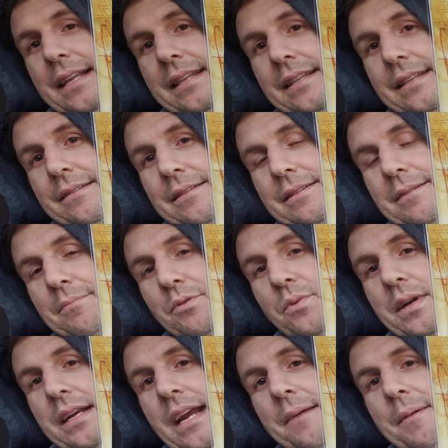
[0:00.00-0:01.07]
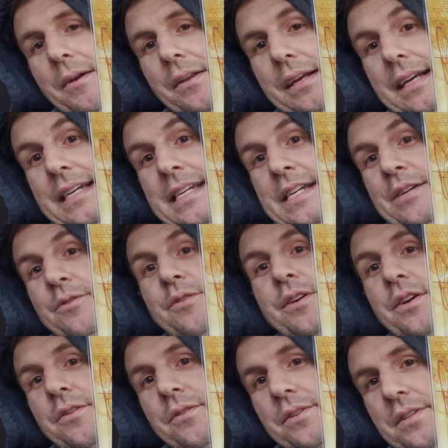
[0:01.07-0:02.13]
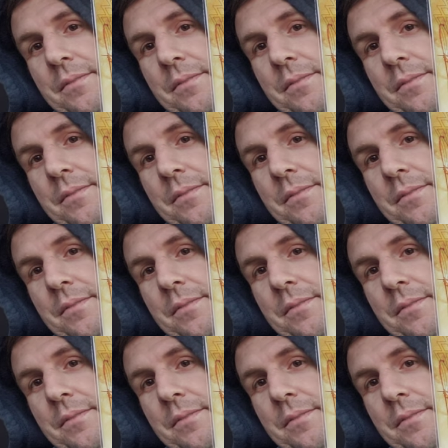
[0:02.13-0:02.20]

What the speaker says: And number one came out like a year ago or